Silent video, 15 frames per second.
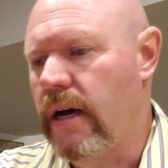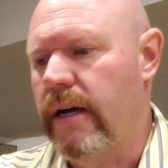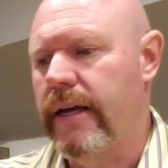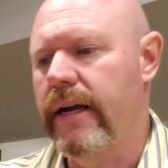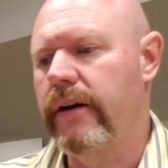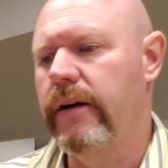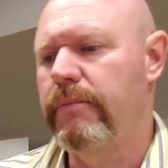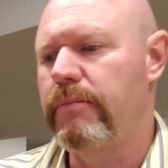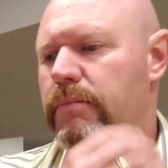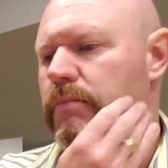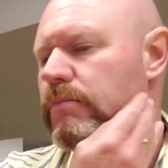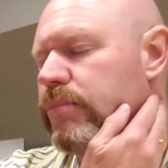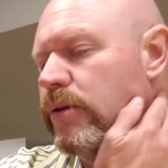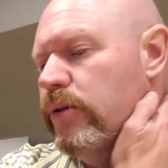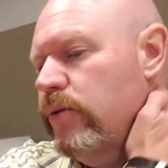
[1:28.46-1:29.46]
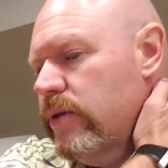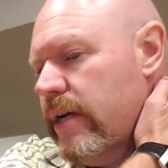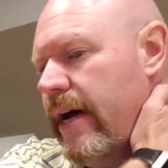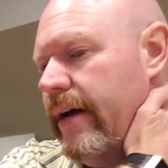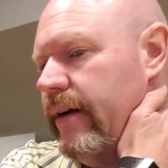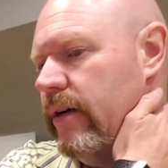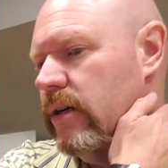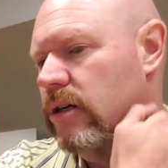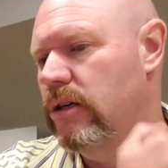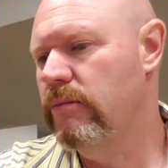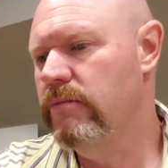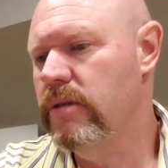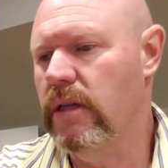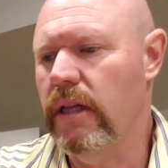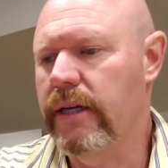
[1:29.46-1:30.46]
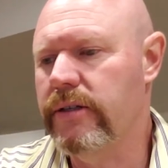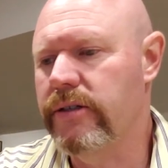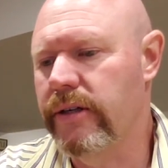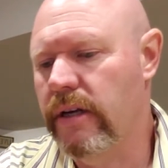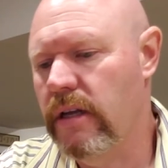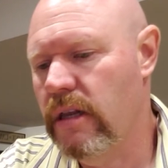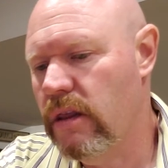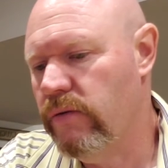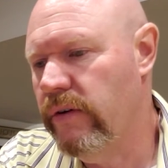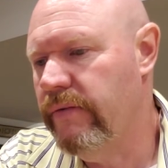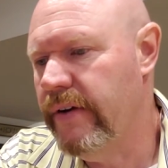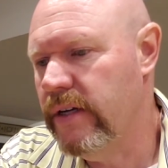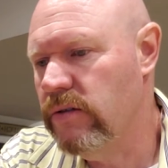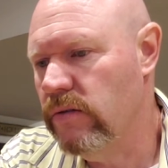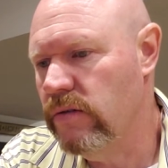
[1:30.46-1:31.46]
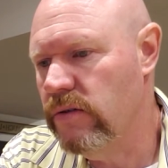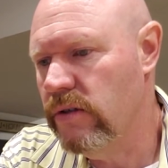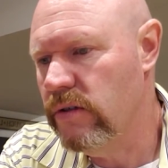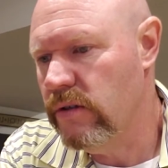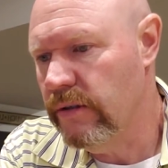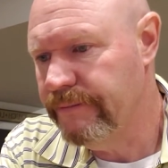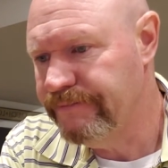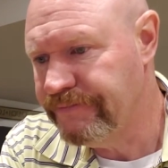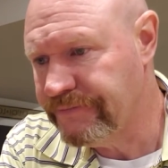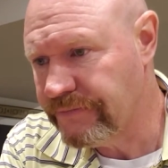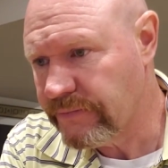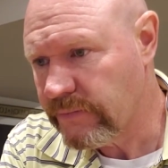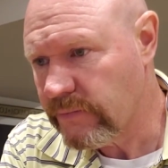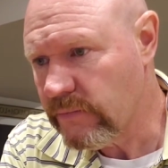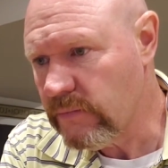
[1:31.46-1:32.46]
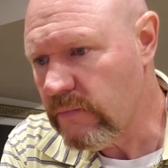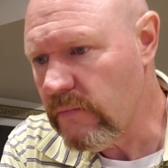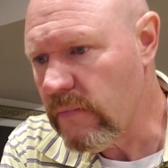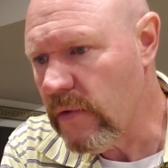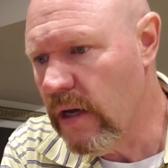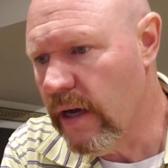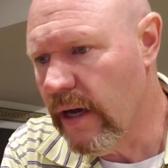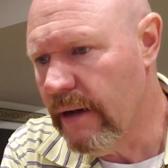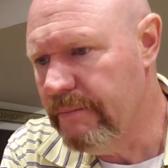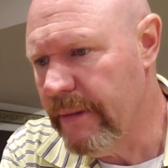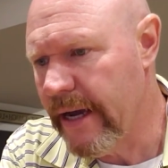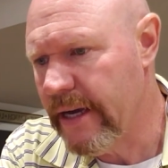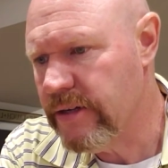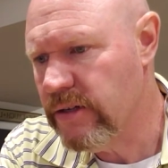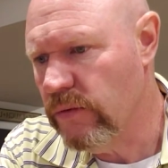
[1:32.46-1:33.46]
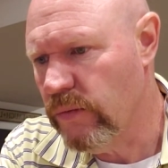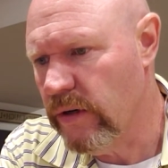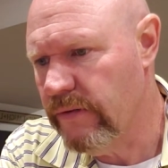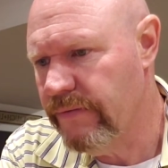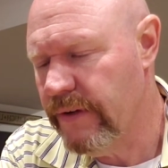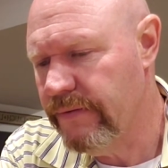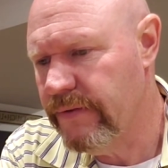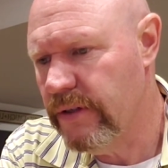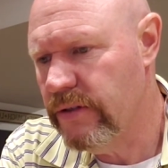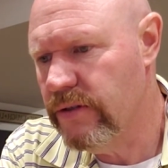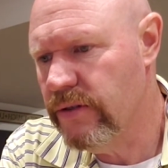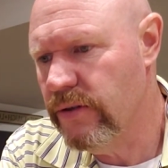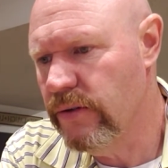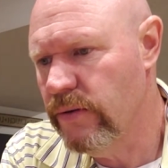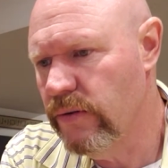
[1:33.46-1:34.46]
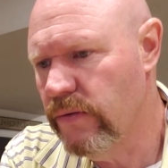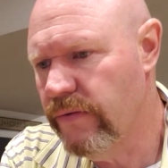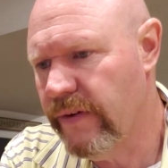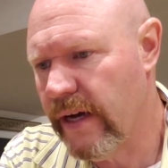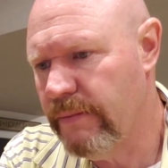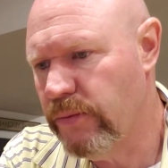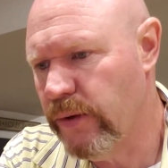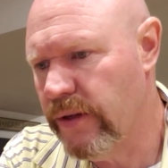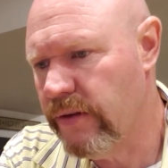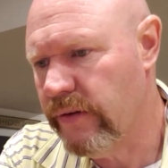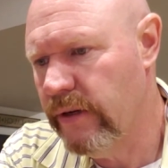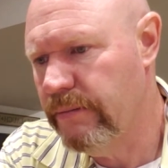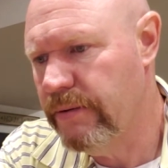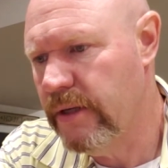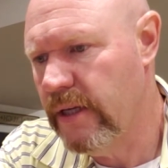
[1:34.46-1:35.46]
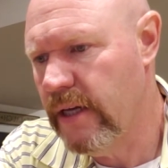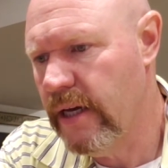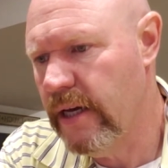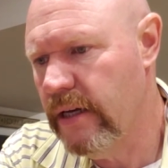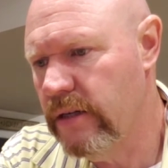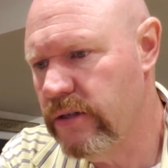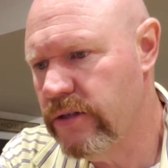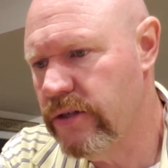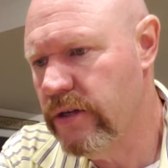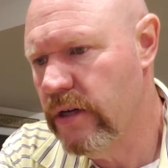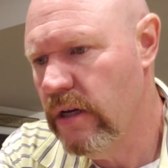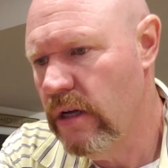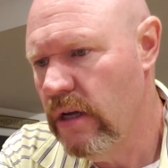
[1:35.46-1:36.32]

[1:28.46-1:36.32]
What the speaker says: Gary brews on a Herms electric 3-vessel system, mashed at 152, 5.3 pH.